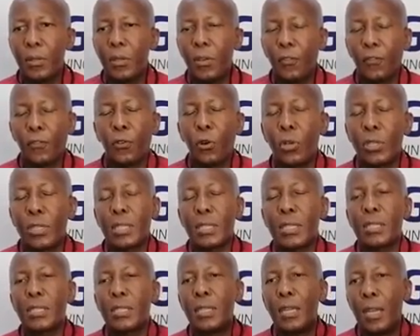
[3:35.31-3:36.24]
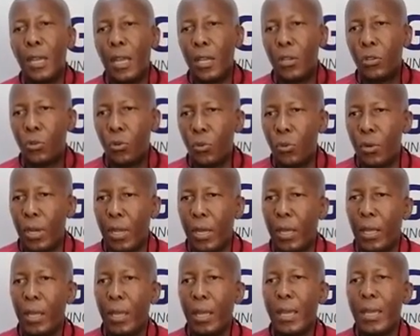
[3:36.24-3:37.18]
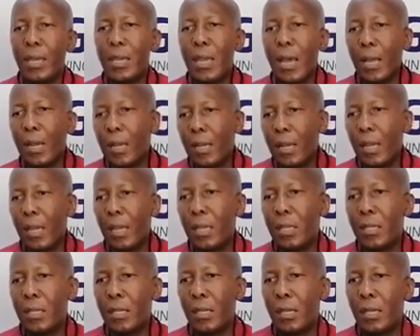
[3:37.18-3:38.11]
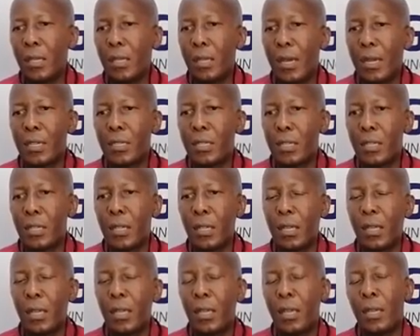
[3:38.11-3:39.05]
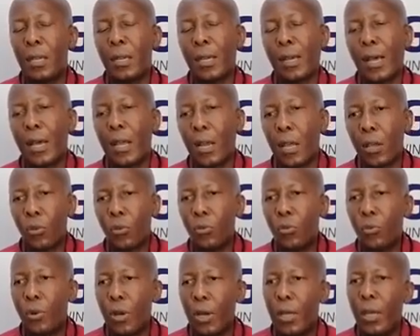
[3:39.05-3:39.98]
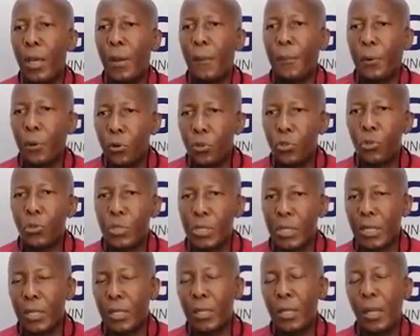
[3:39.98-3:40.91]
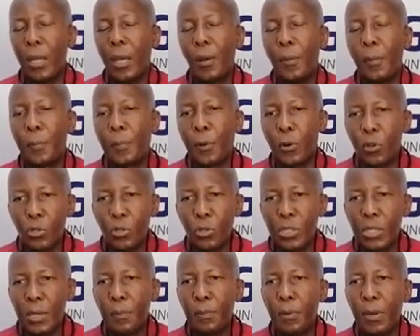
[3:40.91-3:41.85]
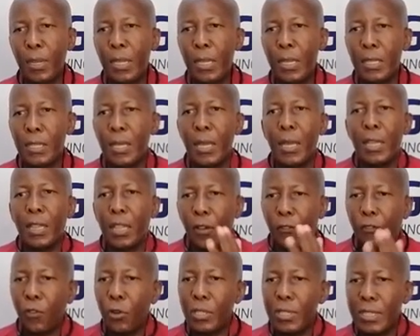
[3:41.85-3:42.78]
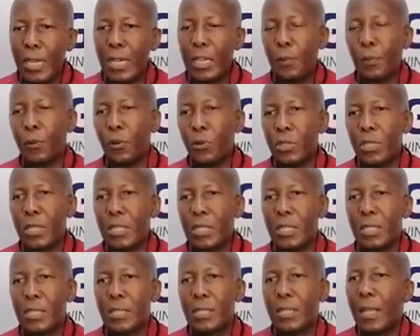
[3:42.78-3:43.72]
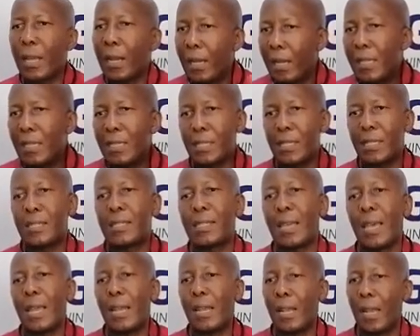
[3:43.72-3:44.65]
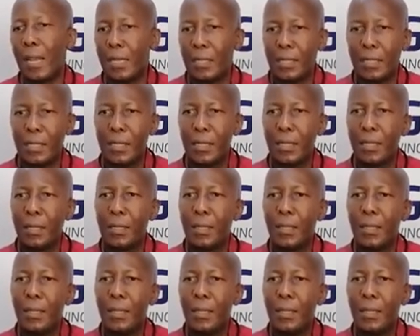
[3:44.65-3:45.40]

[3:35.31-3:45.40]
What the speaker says: You've got 16 Etuna, a young lady in Garankuwa producing bricks. They've got such processes. The list is endless.